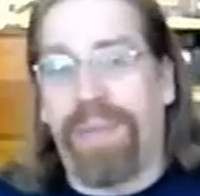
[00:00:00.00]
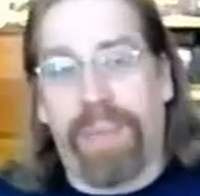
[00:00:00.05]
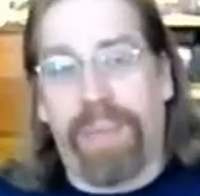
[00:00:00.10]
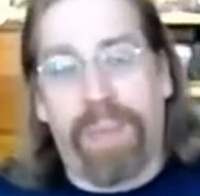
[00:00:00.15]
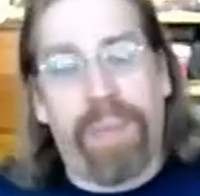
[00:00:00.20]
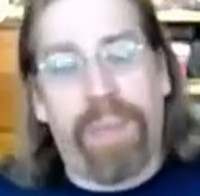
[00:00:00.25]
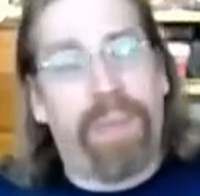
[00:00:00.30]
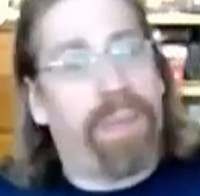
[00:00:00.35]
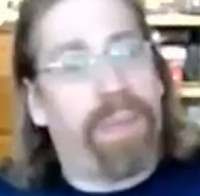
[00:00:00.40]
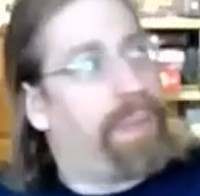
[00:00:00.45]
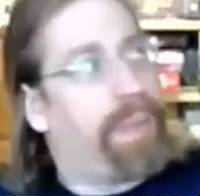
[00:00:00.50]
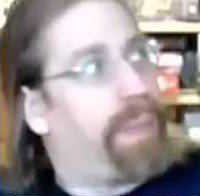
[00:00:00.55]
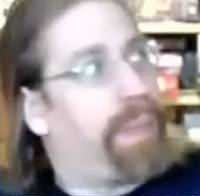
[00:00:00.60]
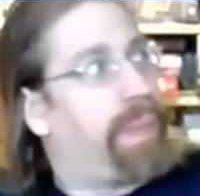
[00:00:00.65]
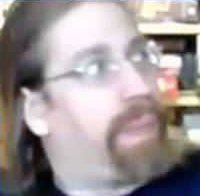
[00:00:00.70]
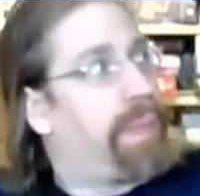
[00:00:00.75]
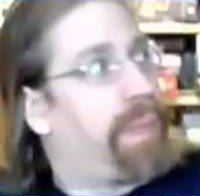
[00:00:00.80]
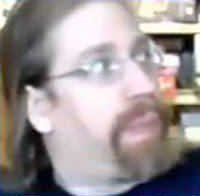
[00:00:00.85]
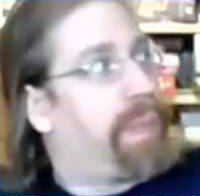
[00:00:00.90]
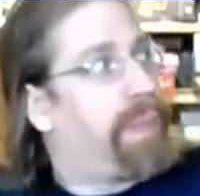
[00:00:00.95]

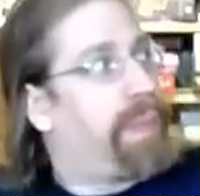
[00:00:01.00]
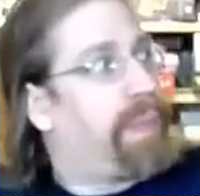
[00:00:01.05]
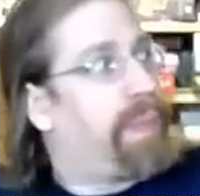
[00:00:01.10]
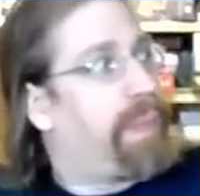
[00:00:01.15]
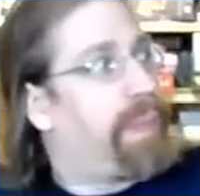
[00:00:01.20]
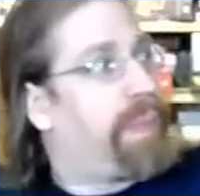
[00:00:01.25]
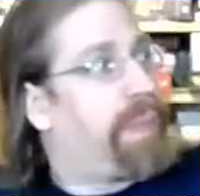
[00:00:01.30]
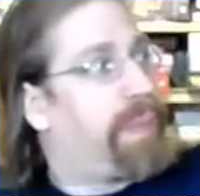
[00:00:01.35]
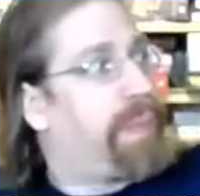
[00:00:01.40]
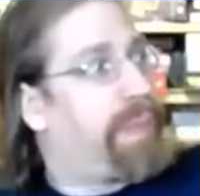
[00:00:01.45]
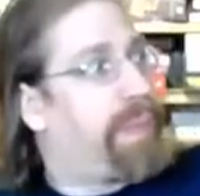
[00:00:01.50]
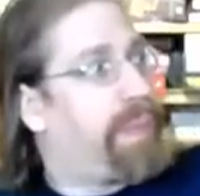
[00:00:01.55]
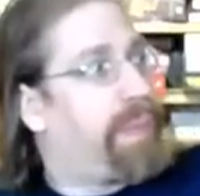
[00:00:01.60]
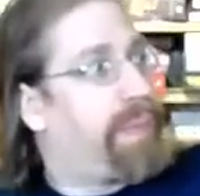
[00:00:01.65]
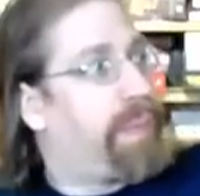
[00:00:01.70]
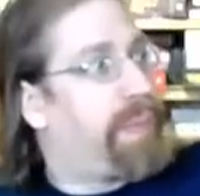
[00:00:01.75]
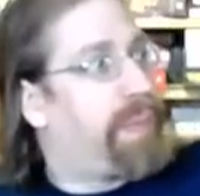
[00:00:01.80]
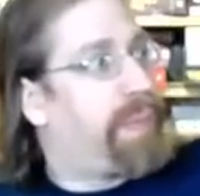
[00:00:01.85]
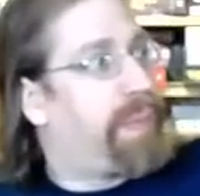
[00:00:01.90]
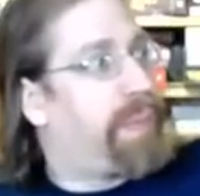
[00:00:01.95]

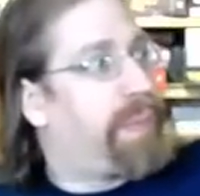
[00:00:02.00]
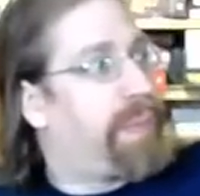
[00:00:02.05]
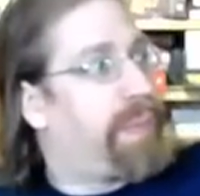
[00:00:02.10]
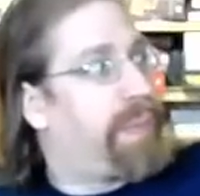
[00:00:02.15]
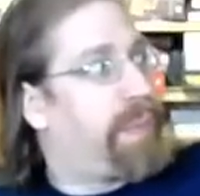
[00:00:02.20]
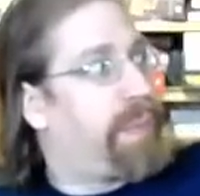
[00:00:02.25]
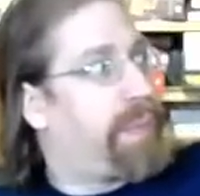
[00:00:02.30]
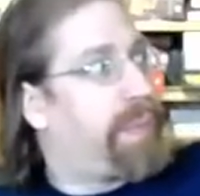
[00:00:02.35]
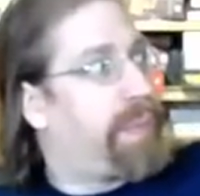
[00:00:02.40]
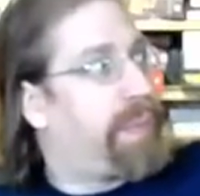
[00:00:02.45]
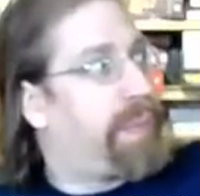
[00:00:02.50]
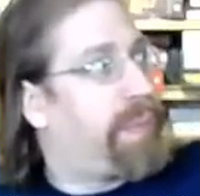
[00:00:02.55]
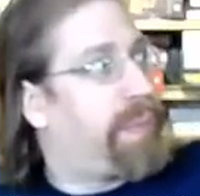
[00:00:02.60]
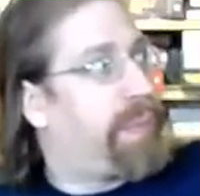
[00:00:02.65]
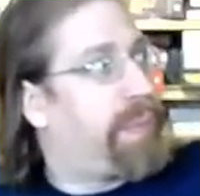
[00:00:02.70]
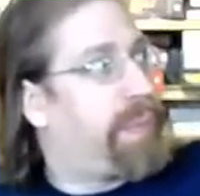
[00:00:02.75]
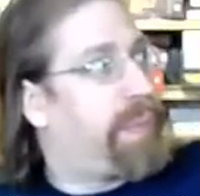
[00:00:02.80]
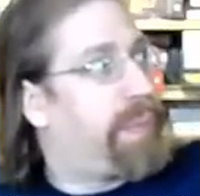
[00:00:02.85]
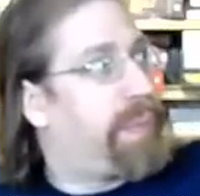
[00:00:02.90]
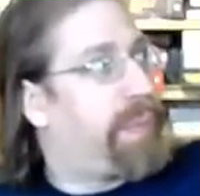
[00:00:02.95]

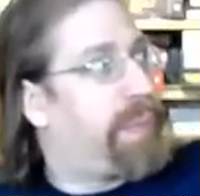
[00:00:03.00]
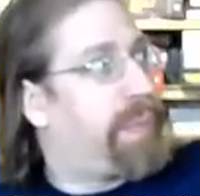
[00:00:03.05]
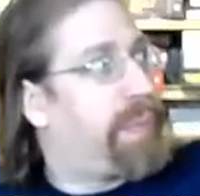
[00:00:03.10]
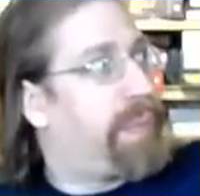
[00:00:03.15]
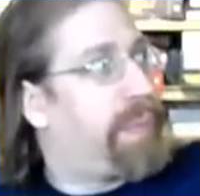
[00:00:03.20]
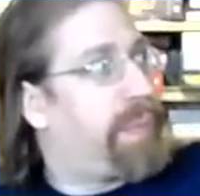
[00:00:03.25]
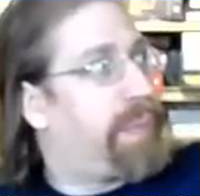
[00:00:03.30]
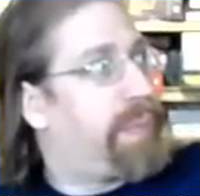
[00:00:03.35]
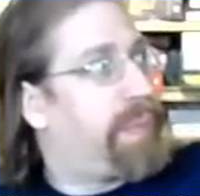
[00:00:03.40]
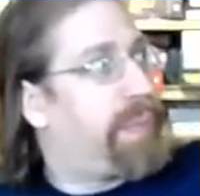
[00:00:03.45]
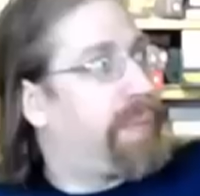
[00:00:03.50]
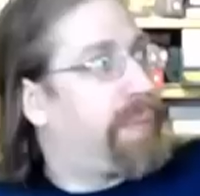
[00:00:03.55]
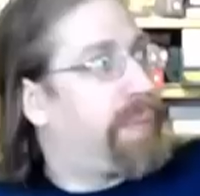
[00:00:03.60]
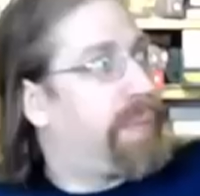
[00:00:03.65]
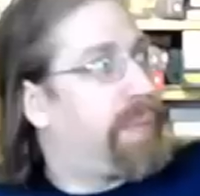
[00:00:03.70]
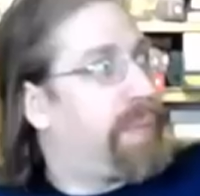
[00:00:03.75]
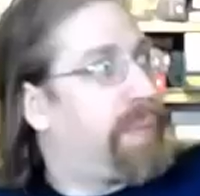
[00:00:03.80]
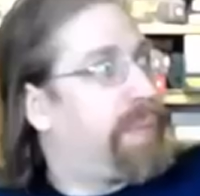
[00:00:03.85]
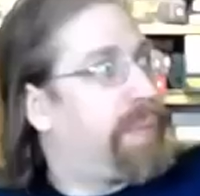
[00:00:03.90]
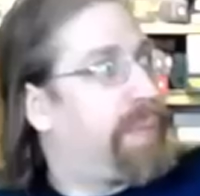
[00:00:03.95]

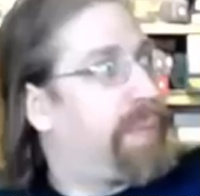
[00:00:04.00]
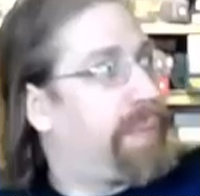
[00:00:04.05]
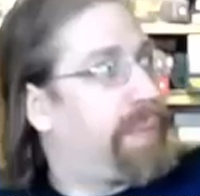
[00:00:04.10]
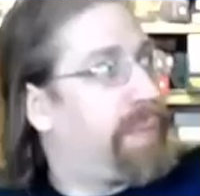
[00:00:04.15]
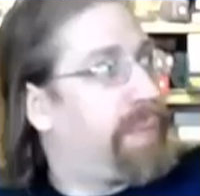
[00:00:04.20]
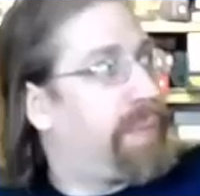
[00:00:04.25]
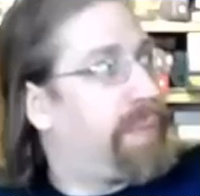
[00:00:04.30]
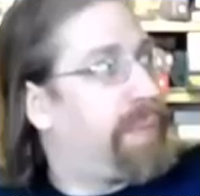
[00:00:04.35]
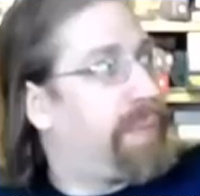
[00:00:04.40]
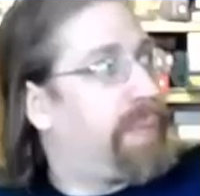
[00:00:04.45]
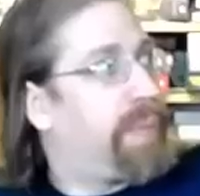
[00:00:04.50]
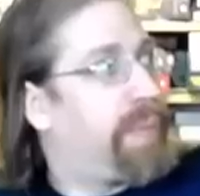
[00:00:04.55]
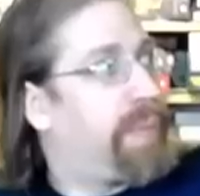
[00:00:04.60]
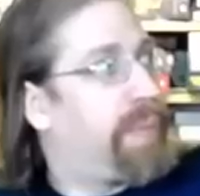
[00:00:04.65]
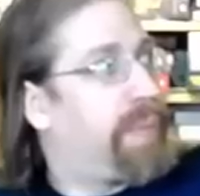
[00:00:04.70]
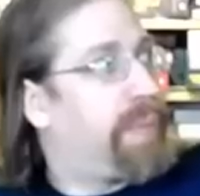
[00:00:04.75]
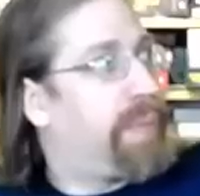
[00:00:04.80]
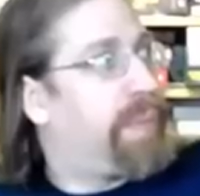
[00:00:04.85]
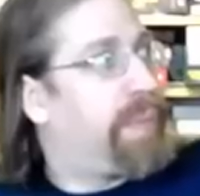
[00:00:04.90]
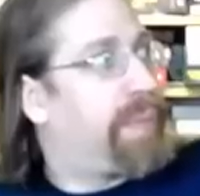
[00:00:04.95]

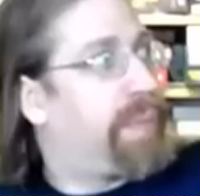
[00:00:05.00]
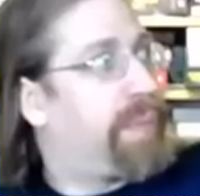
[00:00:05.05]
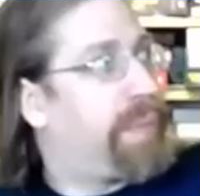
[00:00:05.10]
(not speaking)